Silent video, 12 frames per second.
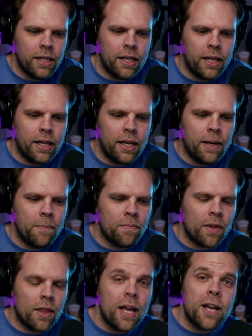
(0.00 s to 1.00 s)

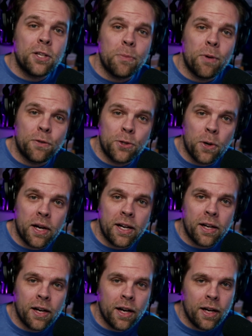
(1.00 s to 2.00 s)
thank you so much for
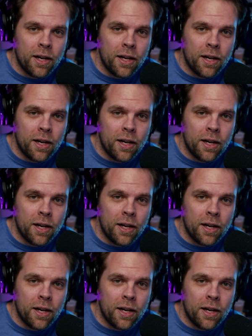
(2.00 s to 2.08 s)
joining